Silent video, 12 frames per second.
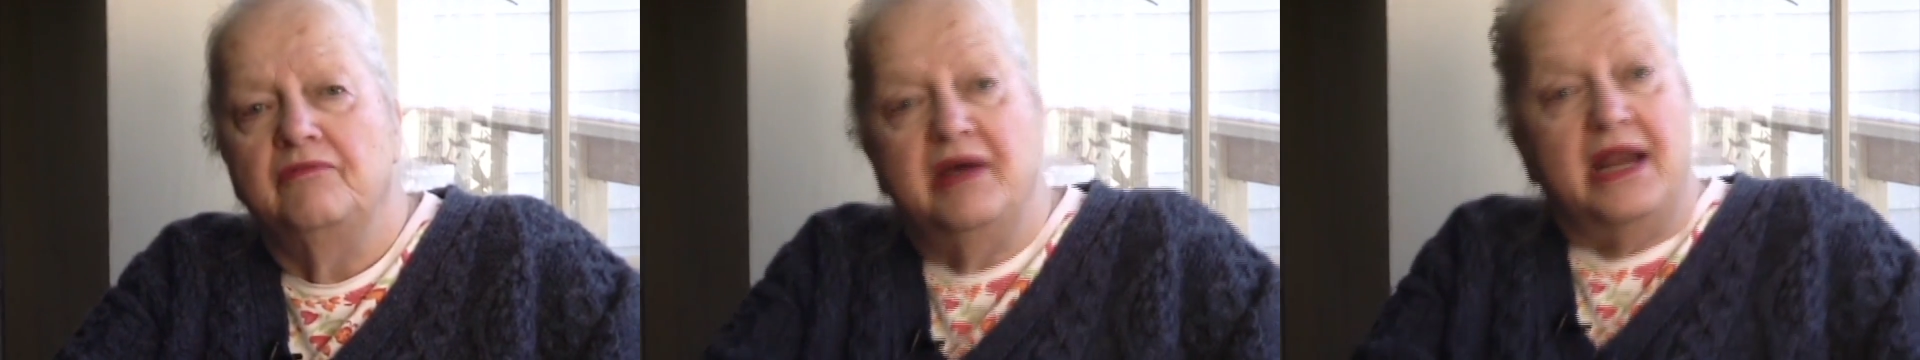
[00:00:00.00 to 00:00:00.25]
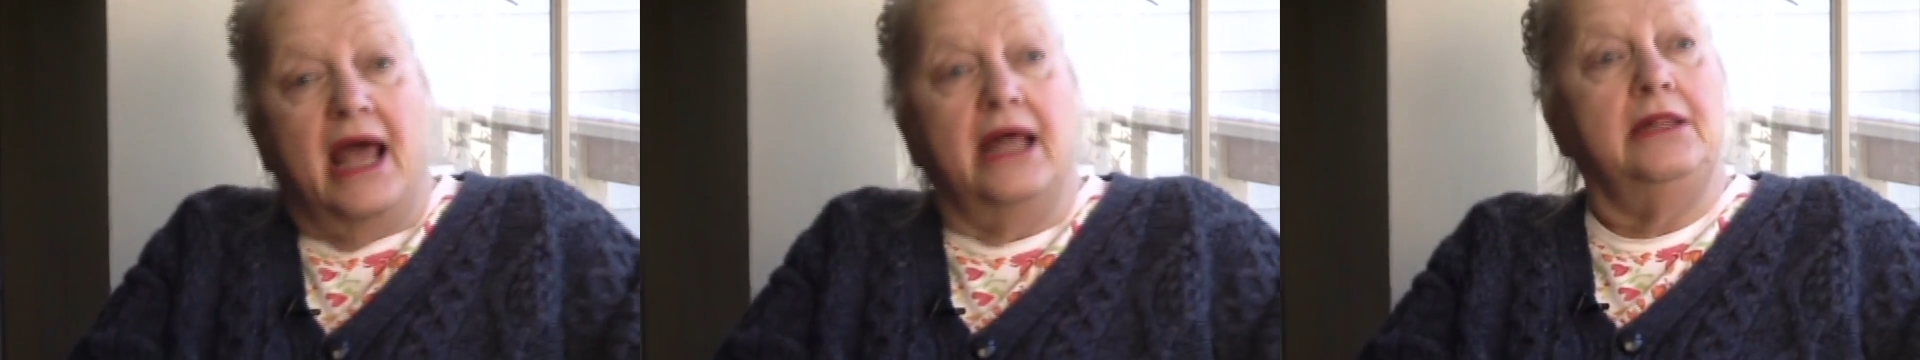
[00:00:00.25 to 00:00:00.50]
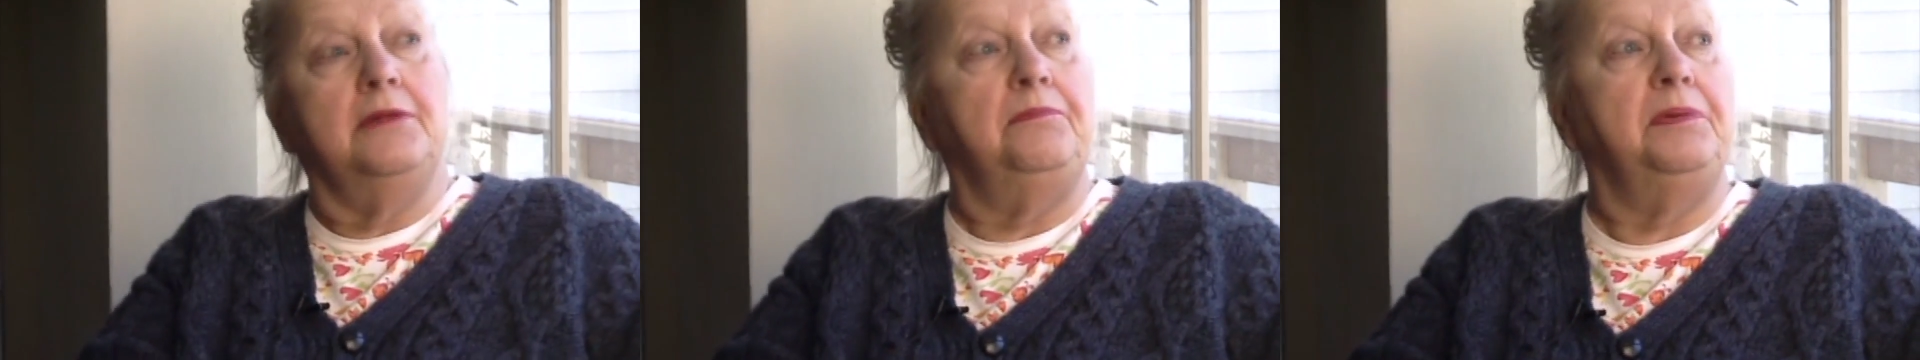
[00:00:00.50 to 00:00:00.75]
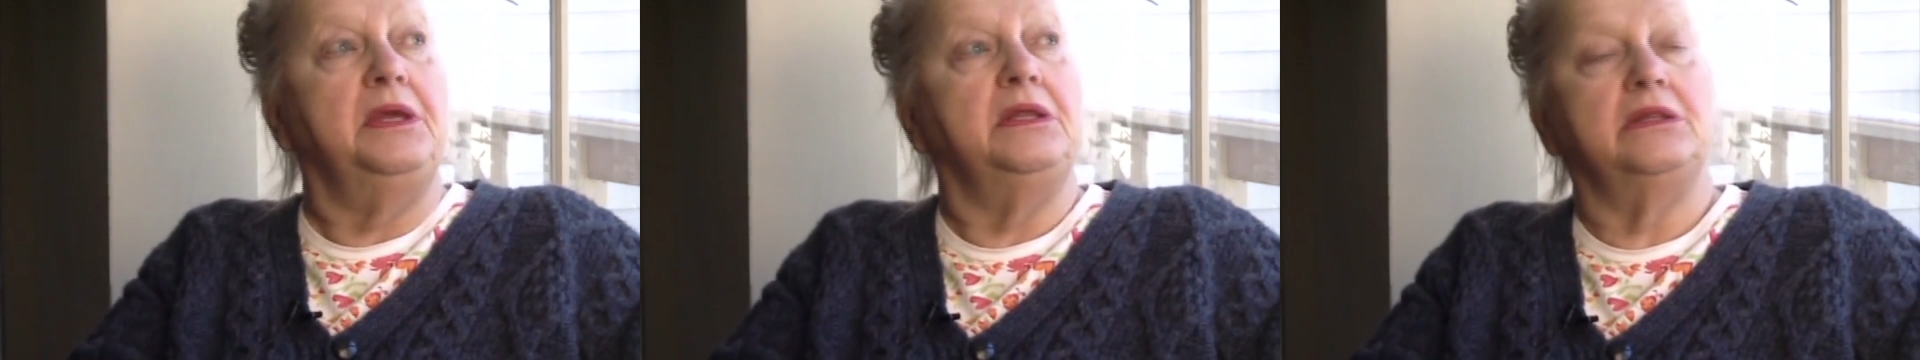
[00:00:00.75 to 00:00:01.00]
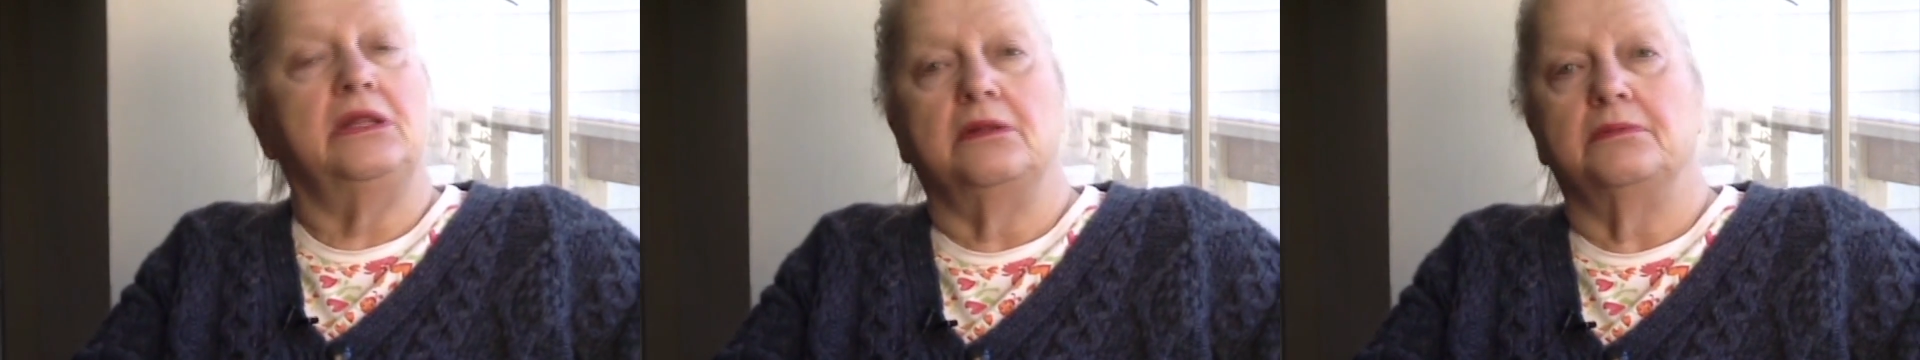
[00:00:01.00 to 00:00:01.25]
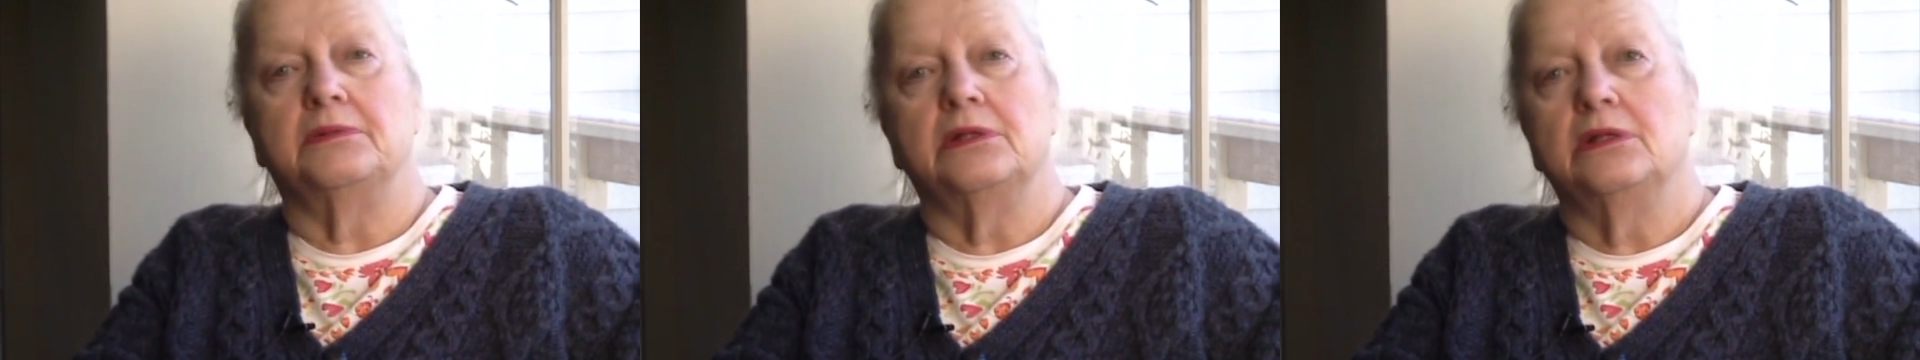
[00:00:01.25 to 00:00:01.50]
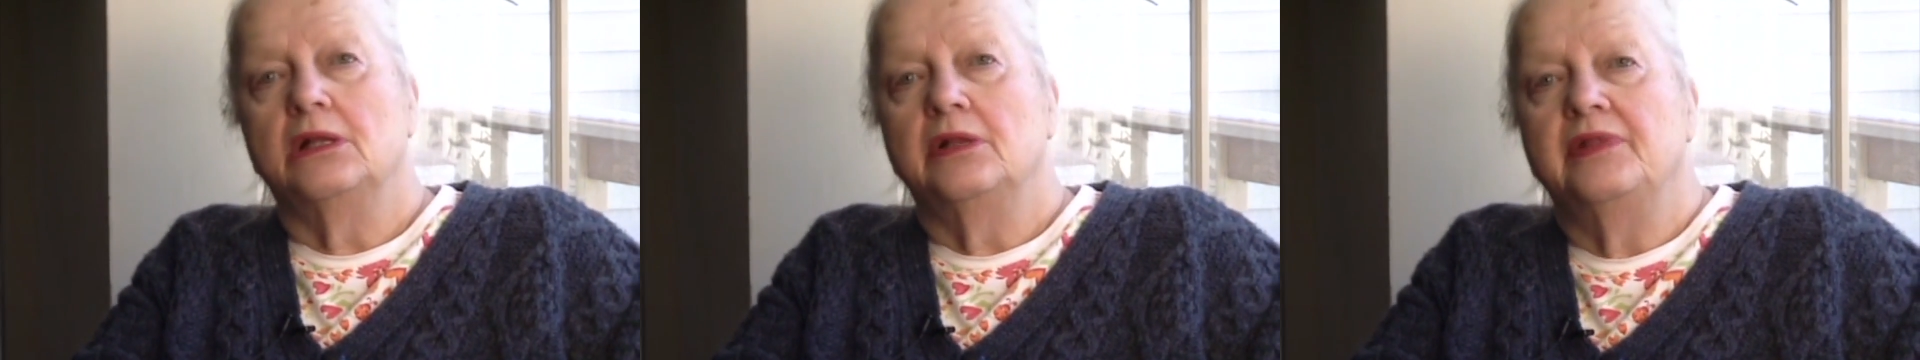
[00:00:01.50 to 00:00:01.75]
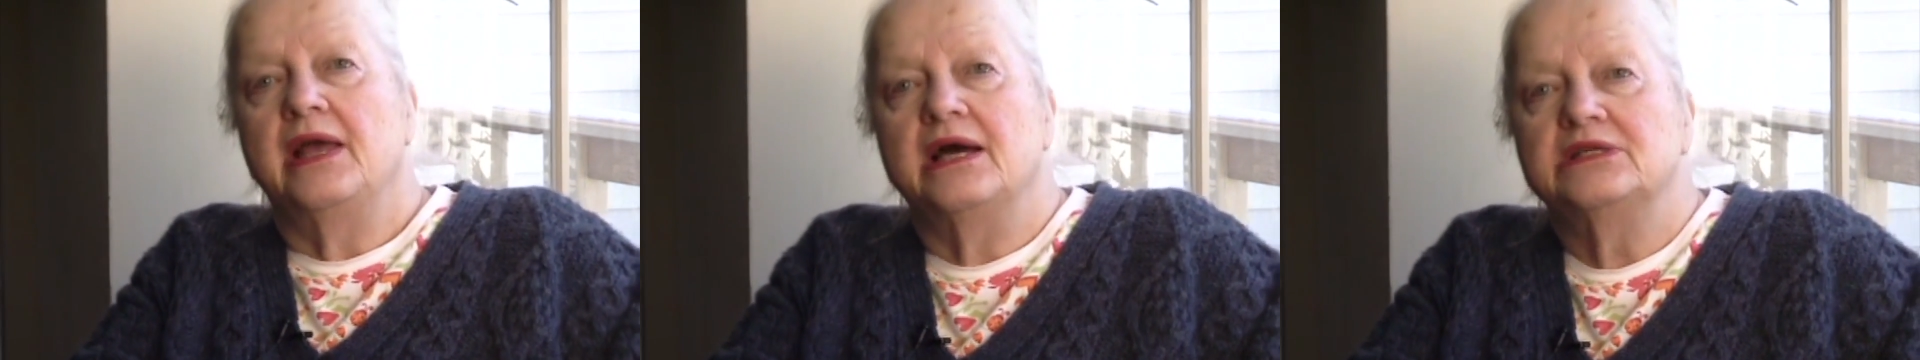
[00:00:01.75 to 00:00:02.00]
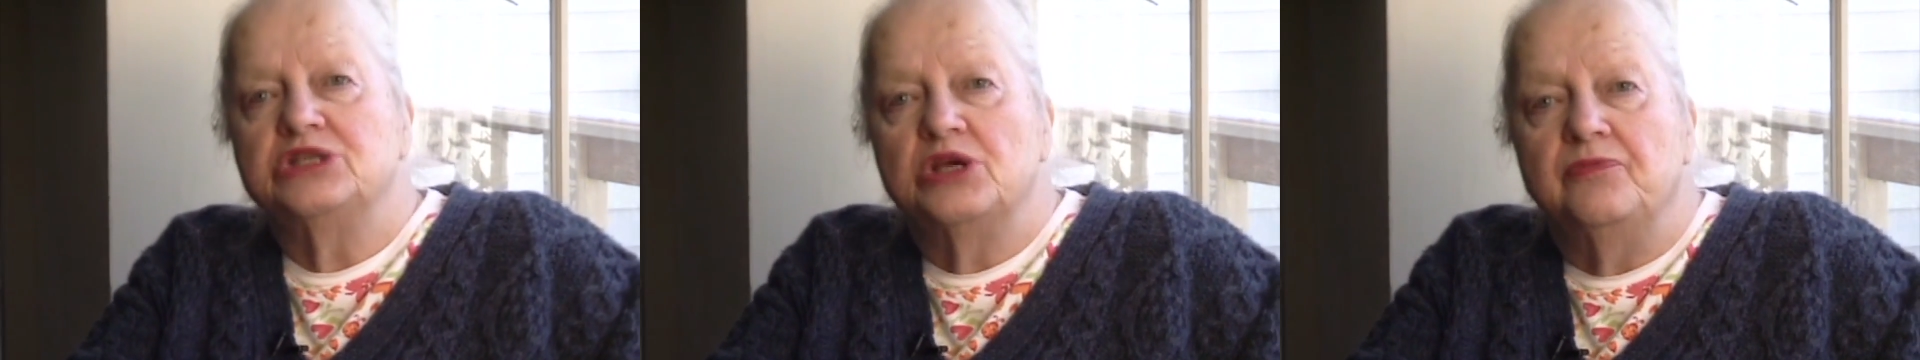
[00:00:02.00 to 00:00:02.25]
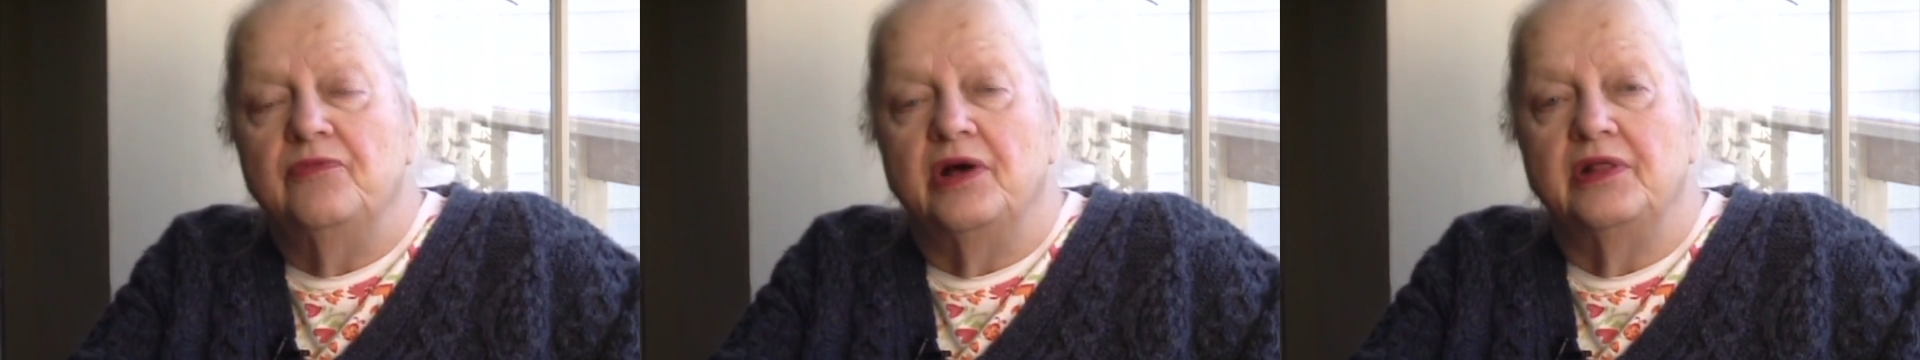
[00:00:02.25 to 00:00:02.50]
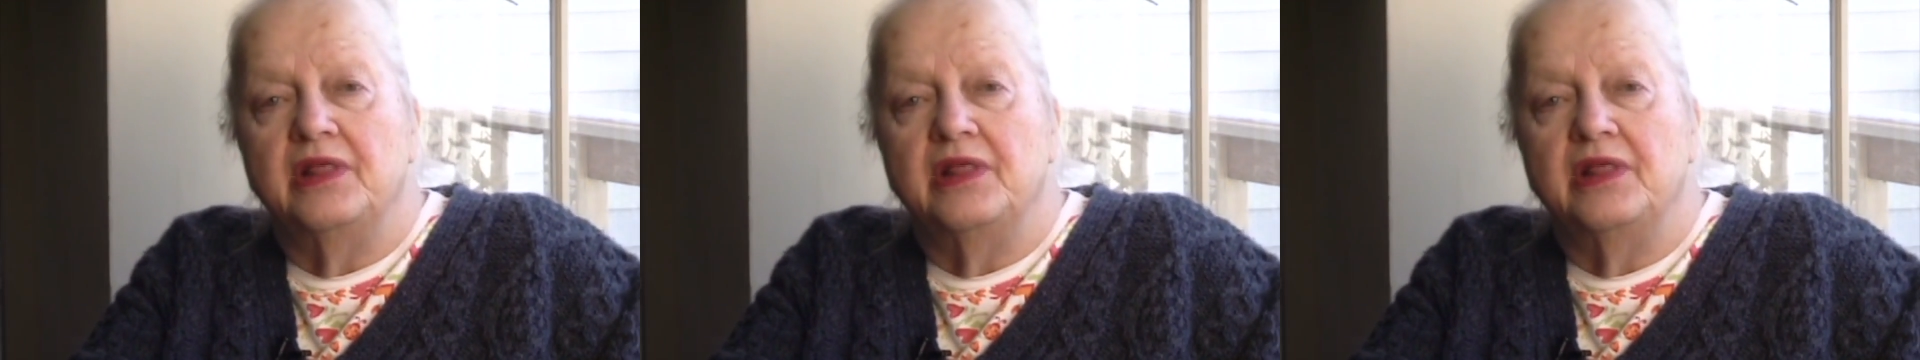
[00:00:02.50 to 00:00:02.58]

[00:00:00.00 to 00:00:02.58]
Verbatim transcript: Where are the people? They are somewhere.